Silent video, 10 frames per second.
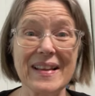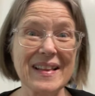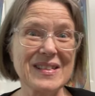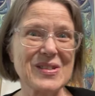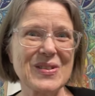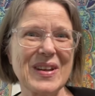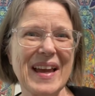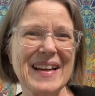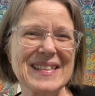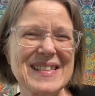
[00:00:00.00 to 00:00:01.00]
Saturday. Let's
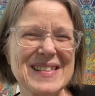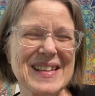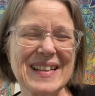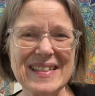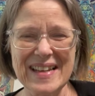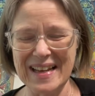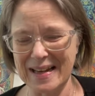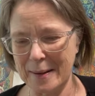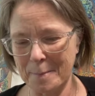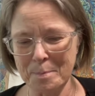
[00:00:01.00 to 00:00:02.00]
look at
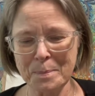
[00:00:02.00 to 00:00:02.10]
Sunday.